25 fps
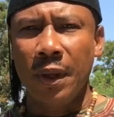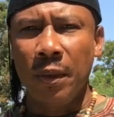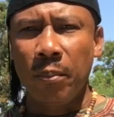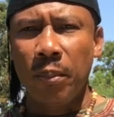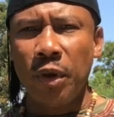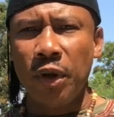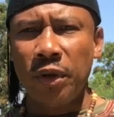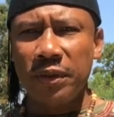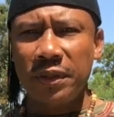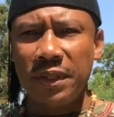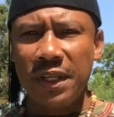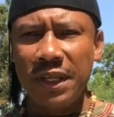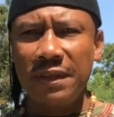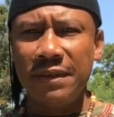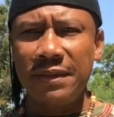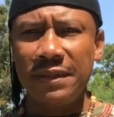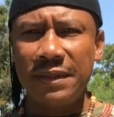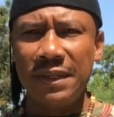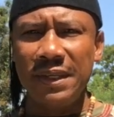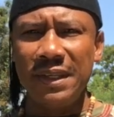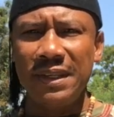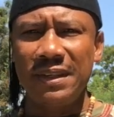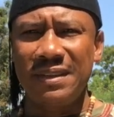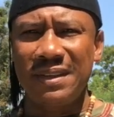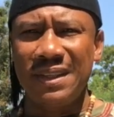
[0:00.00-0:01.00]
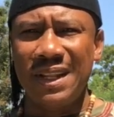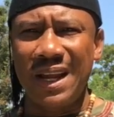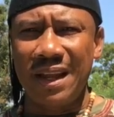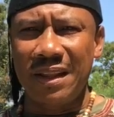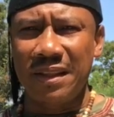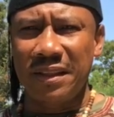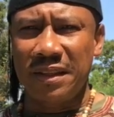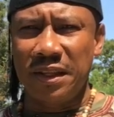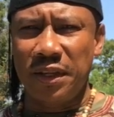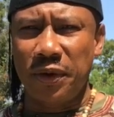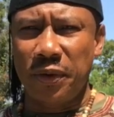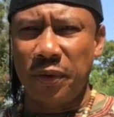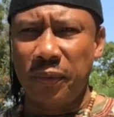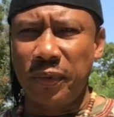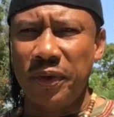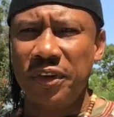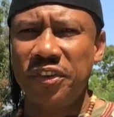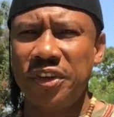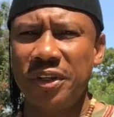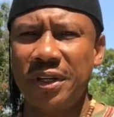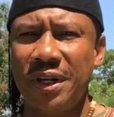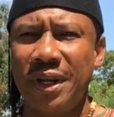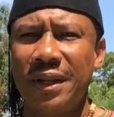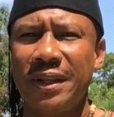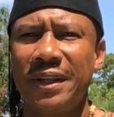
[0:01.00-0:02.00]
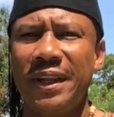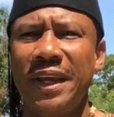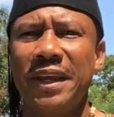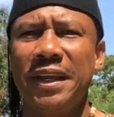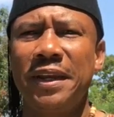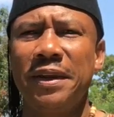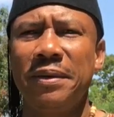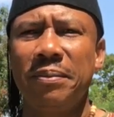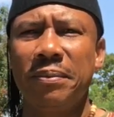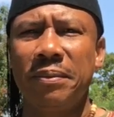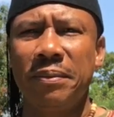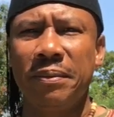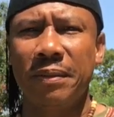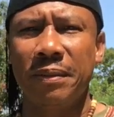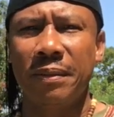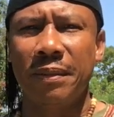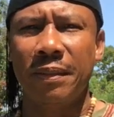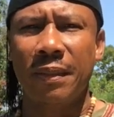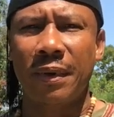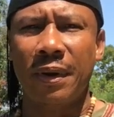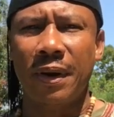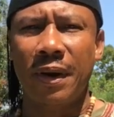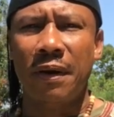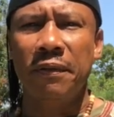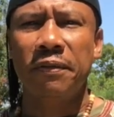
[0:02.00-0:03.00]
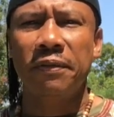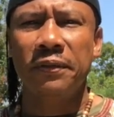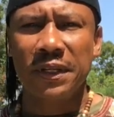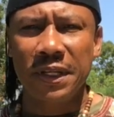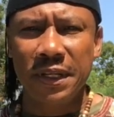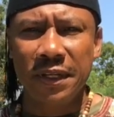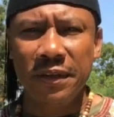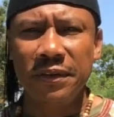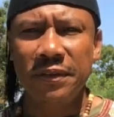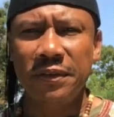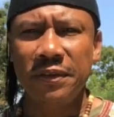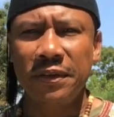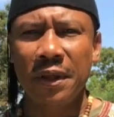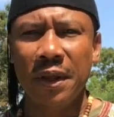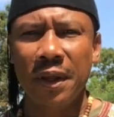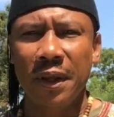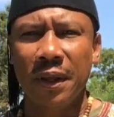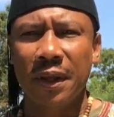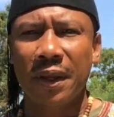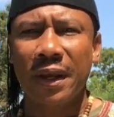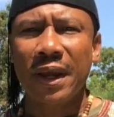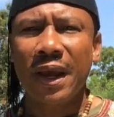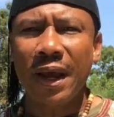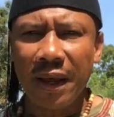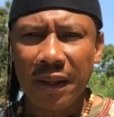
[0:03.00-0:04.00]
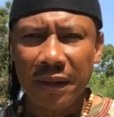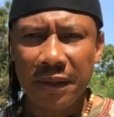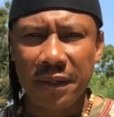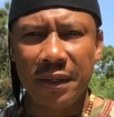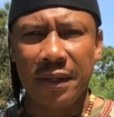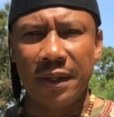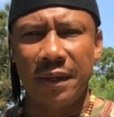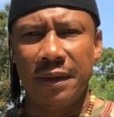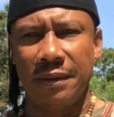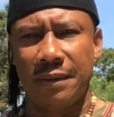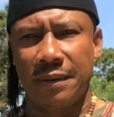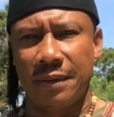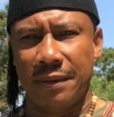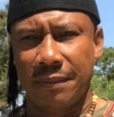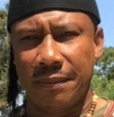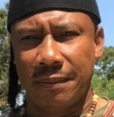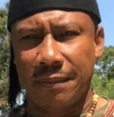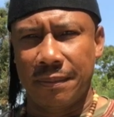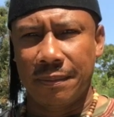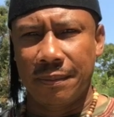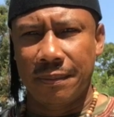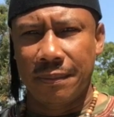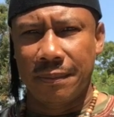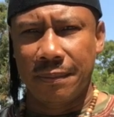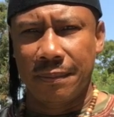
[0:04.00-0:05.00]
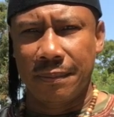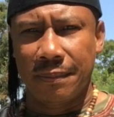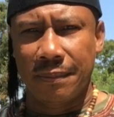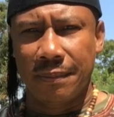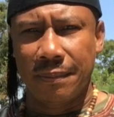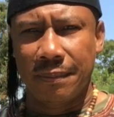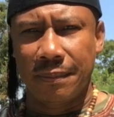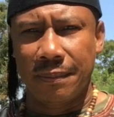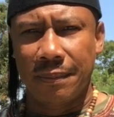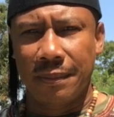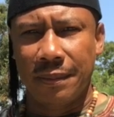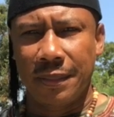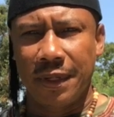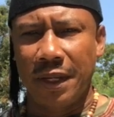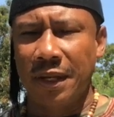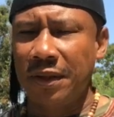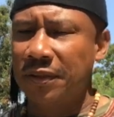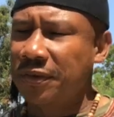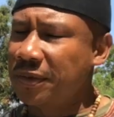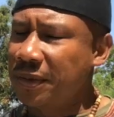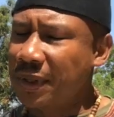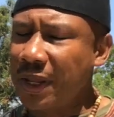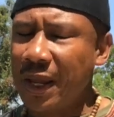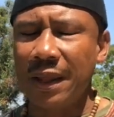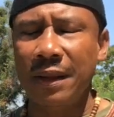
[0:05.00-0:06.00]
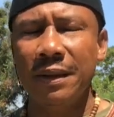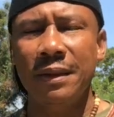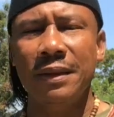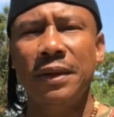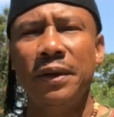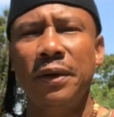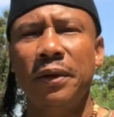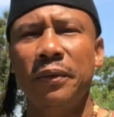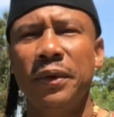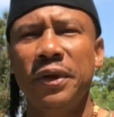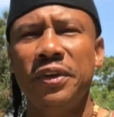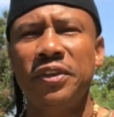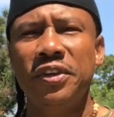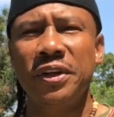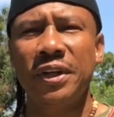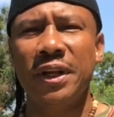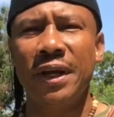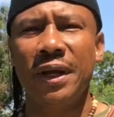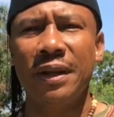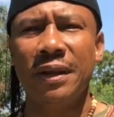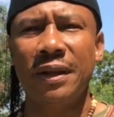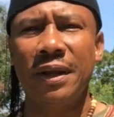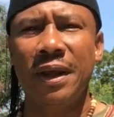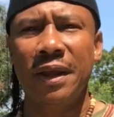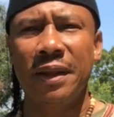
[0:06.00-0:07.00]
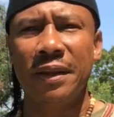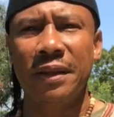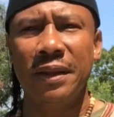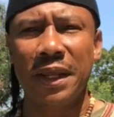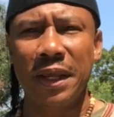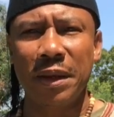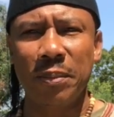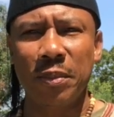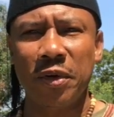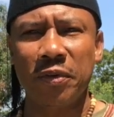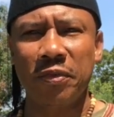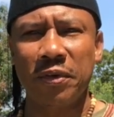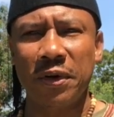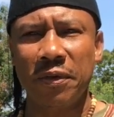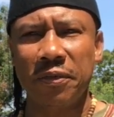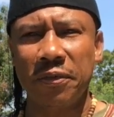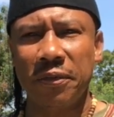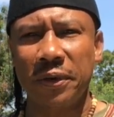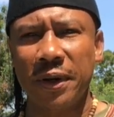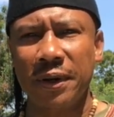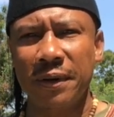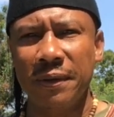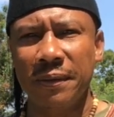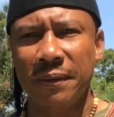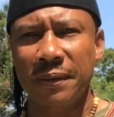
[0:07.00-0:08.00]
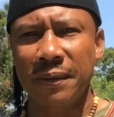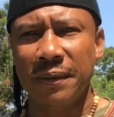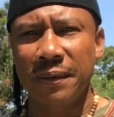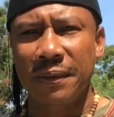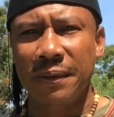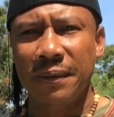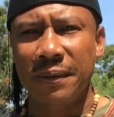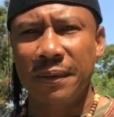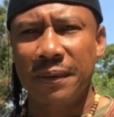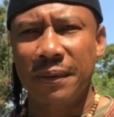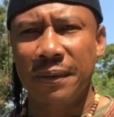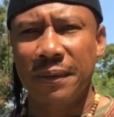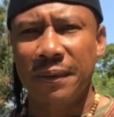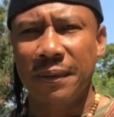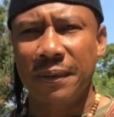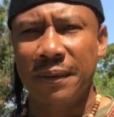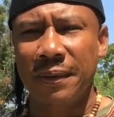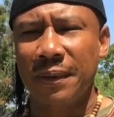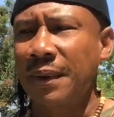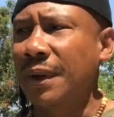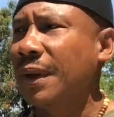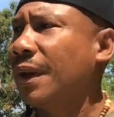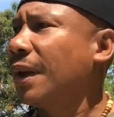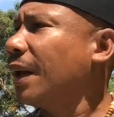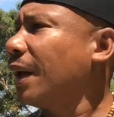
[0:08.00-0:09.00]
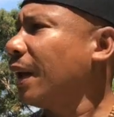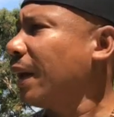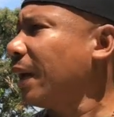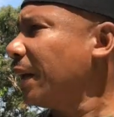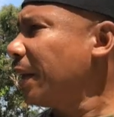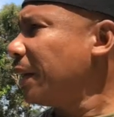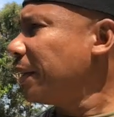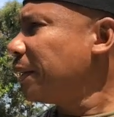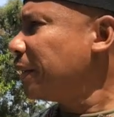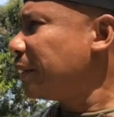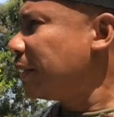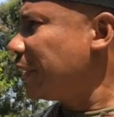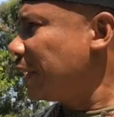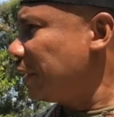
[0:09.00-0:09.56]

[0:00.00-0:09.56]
But this is not the original name of these continents. It's not the original name of Africa, and